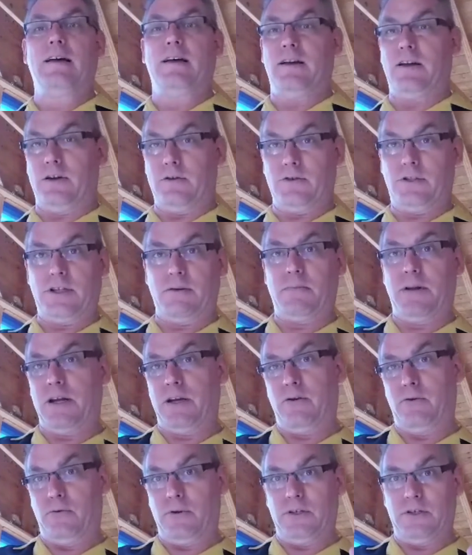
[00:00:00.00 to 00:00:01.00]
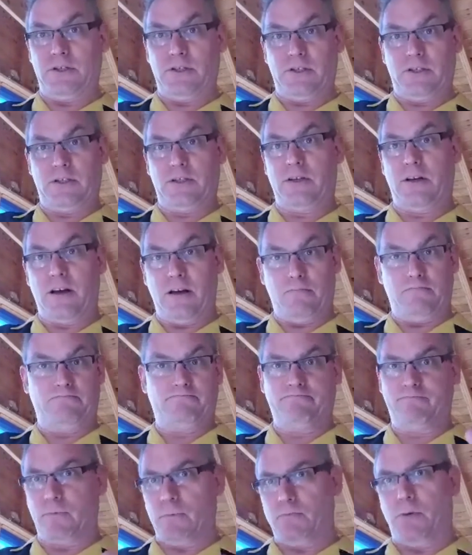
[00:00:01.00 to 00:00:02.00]
you know, somebody who was
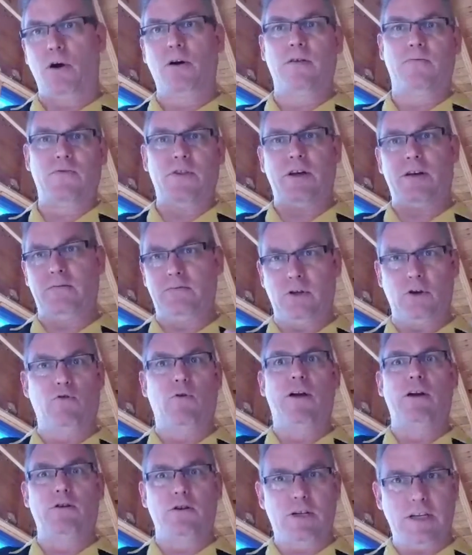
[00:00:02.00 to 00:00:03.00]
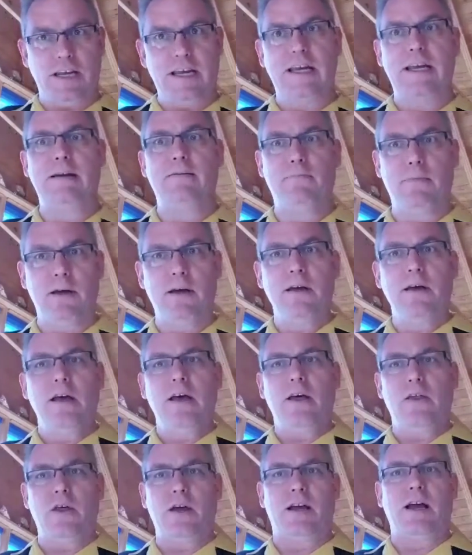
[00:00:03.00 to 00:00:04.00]
part of the greater team
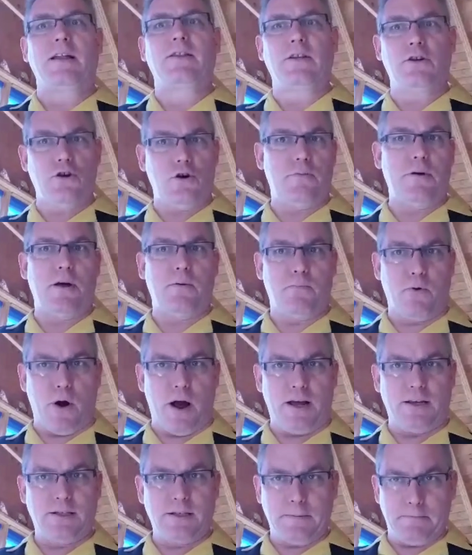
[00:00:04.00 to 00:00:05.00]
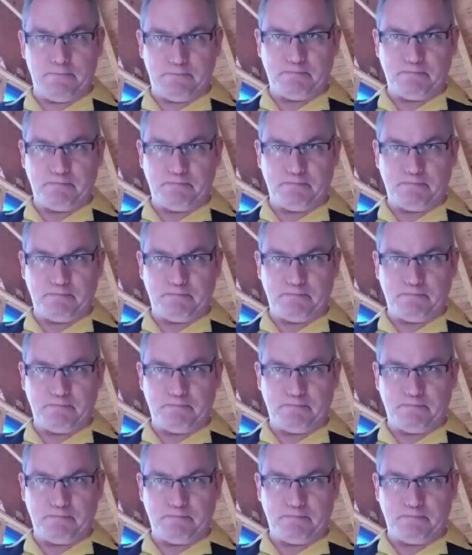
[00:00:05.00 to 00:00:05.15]
that got the Nobel Prize.